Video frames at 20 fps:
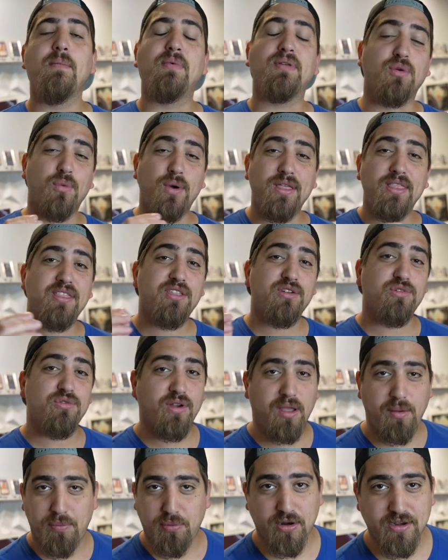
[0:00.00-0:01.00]
But the way that they're
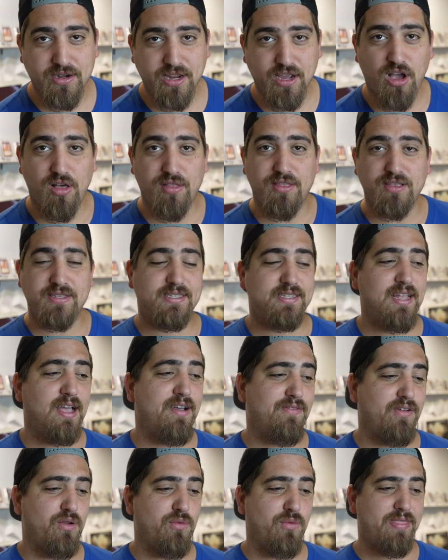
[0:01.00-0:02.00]
reprinting all this
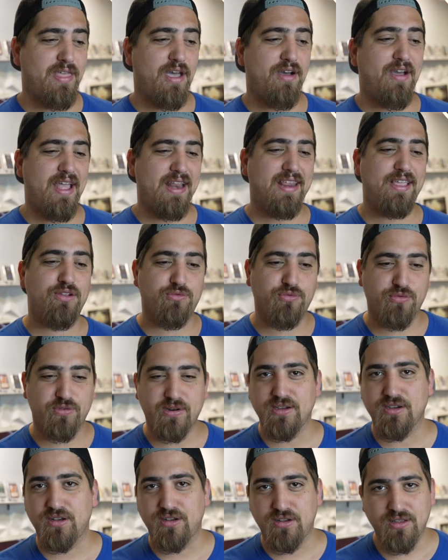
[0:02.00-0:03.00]
stuff and without any
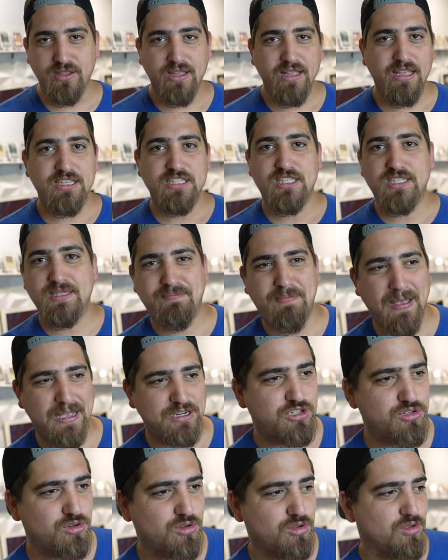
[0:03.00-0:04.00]
real
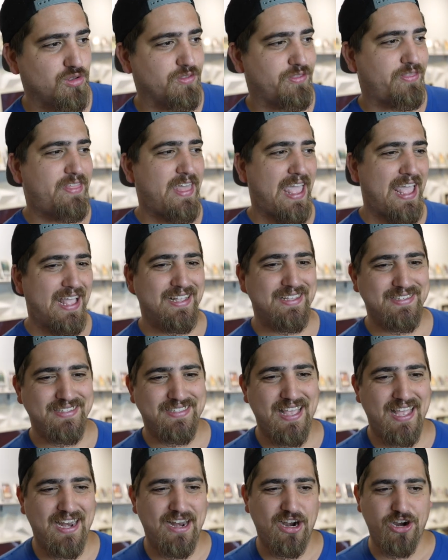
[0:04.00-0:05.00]
special things
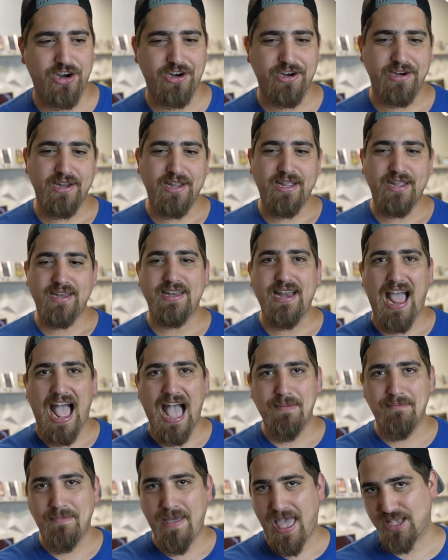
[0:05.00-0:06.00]
that are
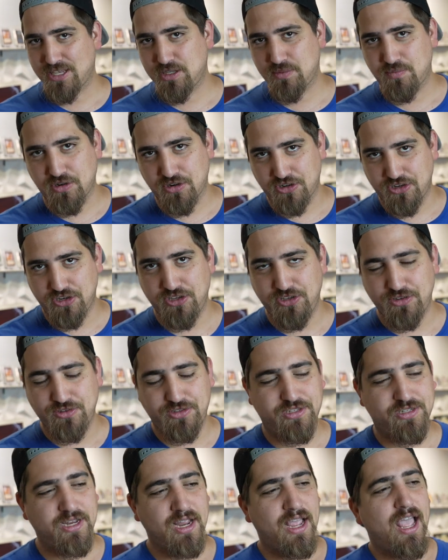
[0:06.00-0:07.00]
not mass
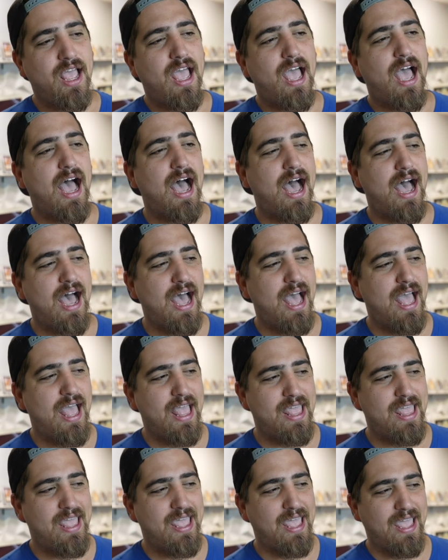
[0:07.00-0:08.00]
produced,
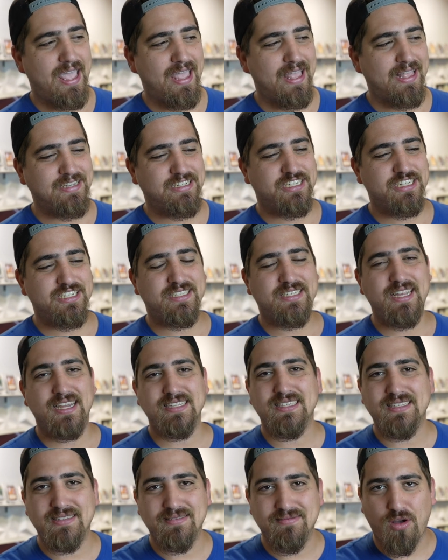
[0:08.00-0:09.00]
it just
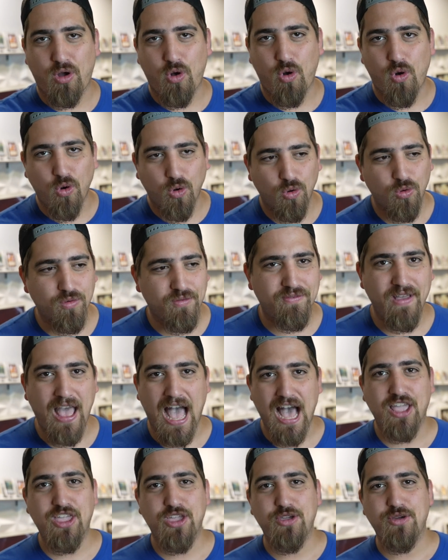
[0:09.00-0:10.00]
doesn't hold
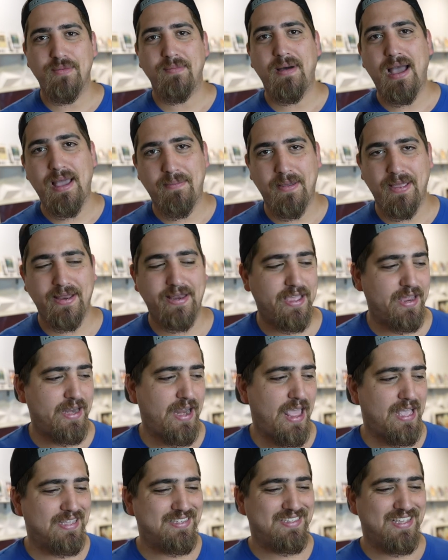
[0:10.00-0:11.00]
value, in my opinion,
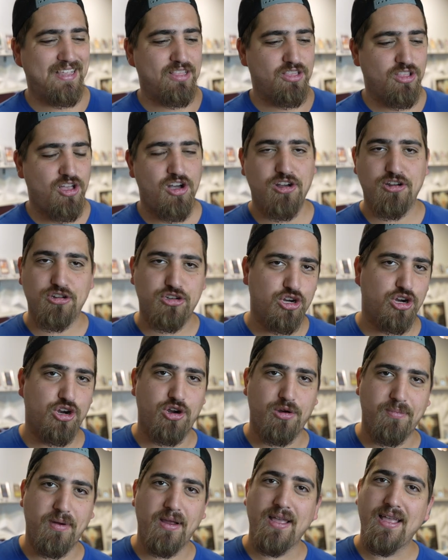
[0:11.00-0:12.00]
as a
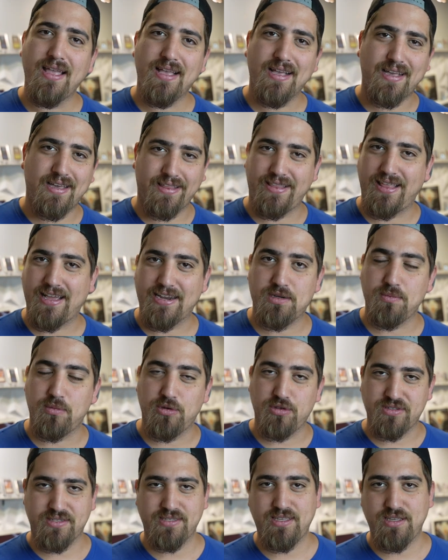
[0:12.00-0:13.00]
long-term
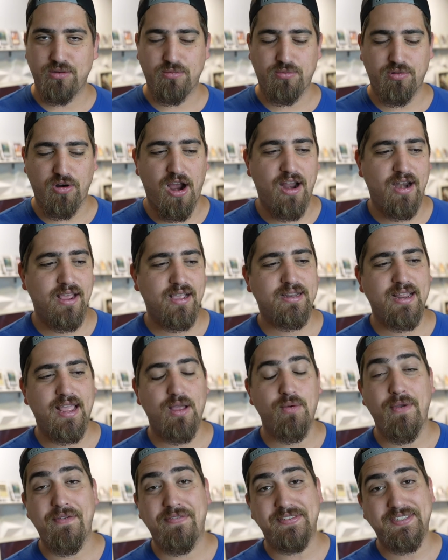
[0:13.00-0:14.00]
collectible sealed product.
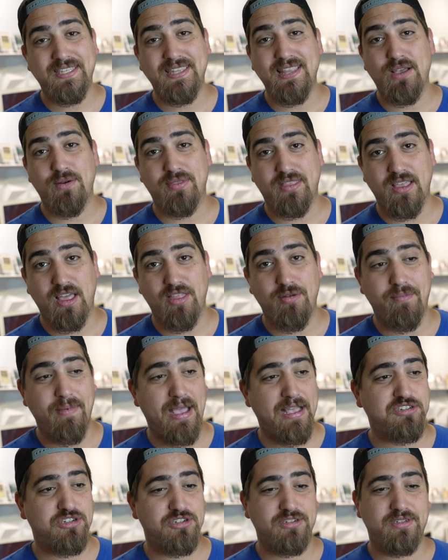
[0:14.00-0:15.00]
And we've seen that with the other
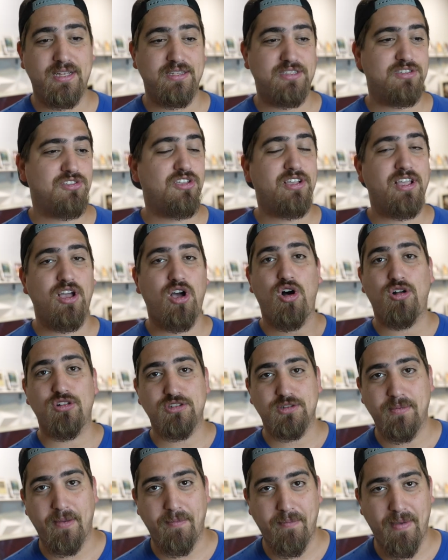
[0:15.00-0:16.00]
master sets. Look at
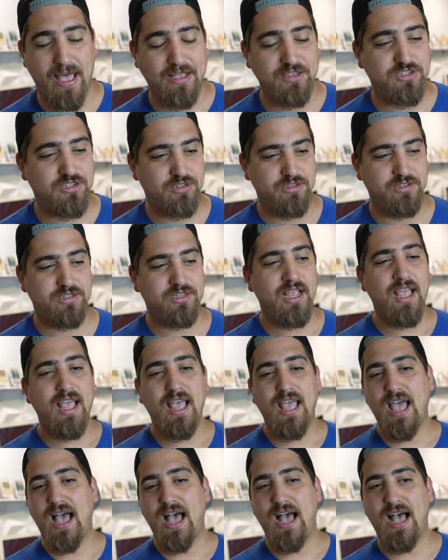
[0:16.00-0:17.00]
Ultimate Masters,
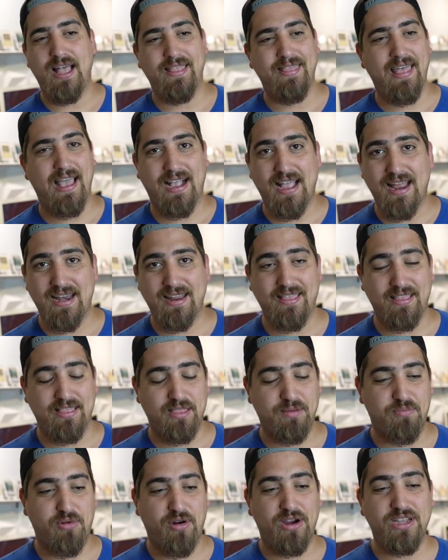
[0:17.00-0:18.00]
that kind of thing.
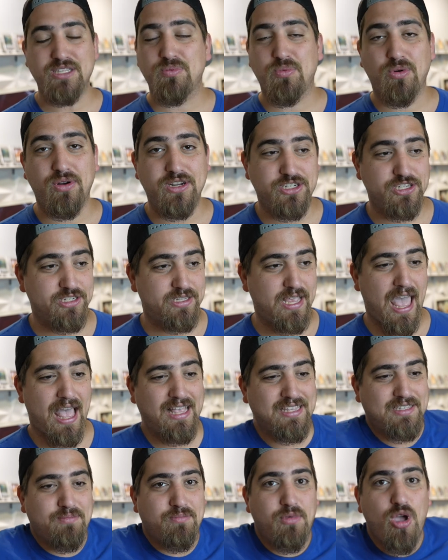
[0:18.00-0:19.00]
The price point just
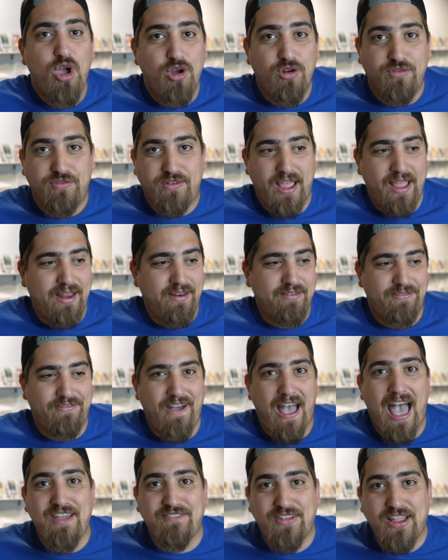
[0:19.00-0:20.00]
hasn't moved in
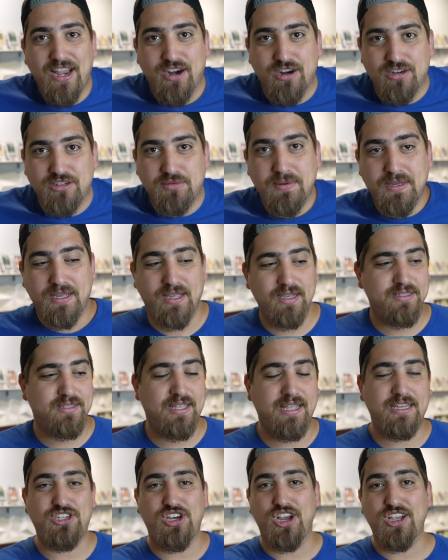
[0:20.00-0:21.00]
5 years because
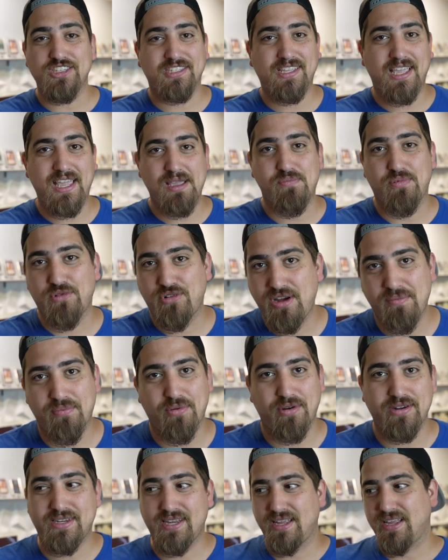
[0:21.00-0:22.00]
they just keep
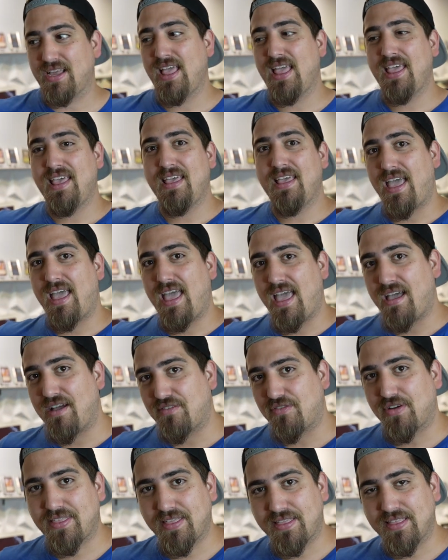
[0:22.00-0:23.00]
reprinting
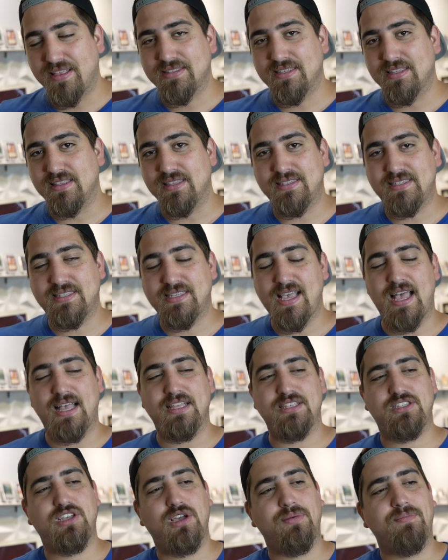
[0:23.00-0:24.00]
everything that's in the
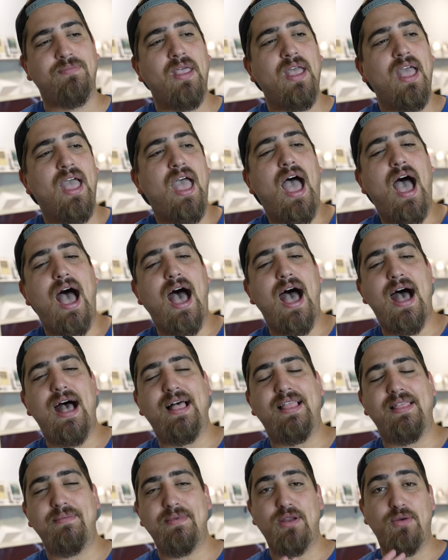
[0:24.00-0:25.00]
set. So
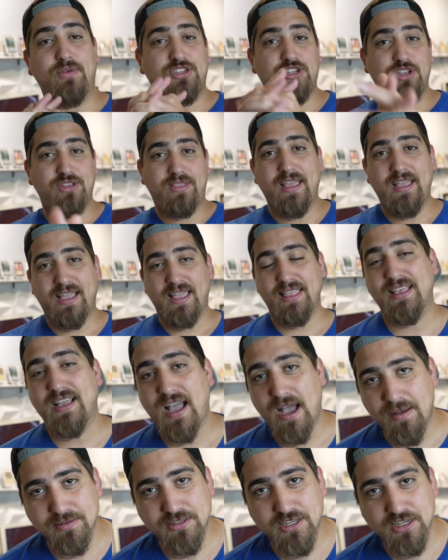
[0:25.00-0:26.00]
let me know what you think in the
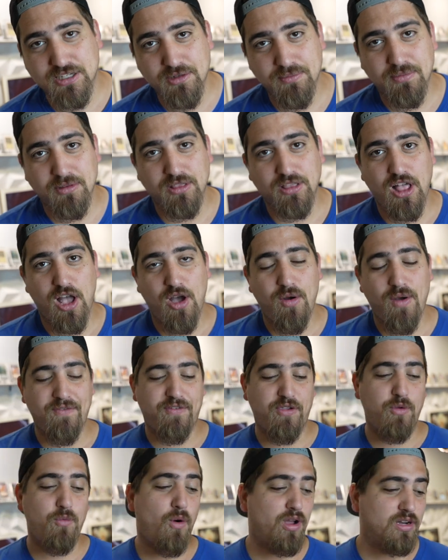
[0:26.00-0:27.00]
comment section below. If
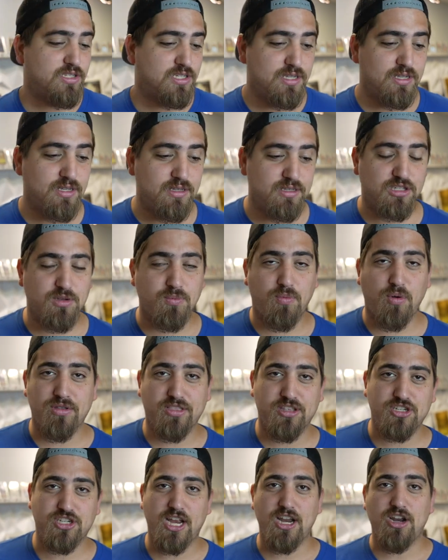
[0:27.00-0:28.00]
you want to support
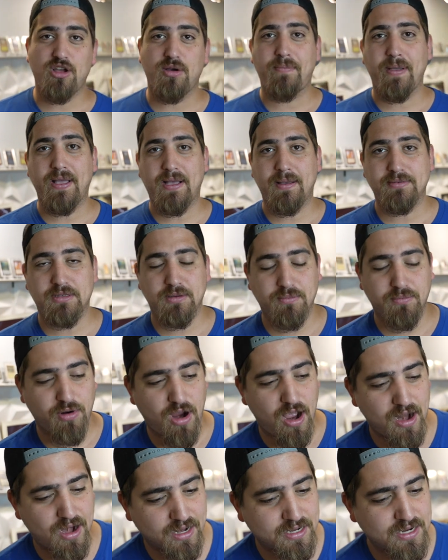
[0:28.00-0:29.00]
the channel and pick up some
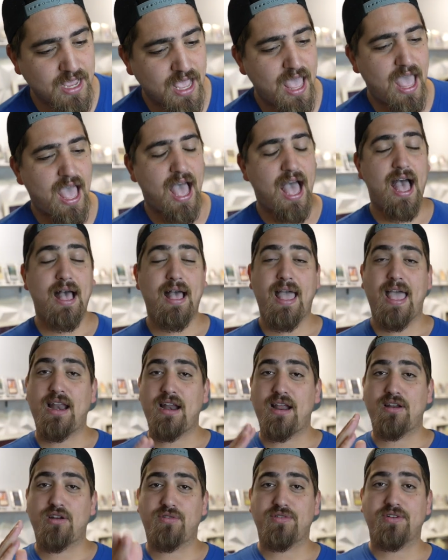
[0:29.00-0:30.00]
product, head
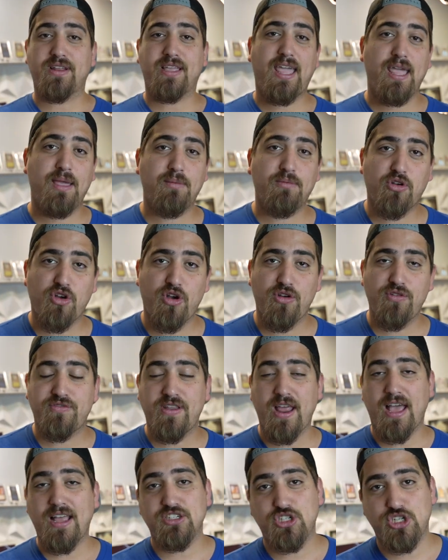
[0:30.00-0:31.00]
on over to
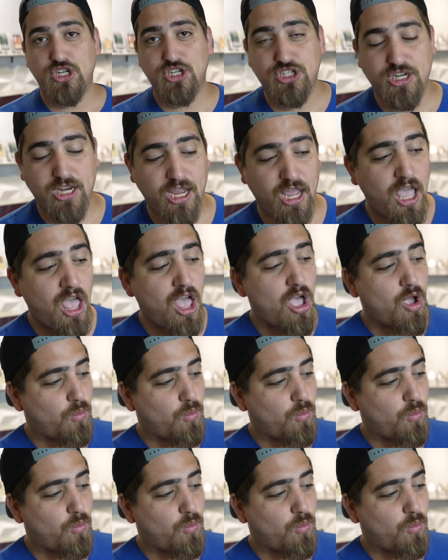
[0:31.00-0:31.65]
GameGrove.gg.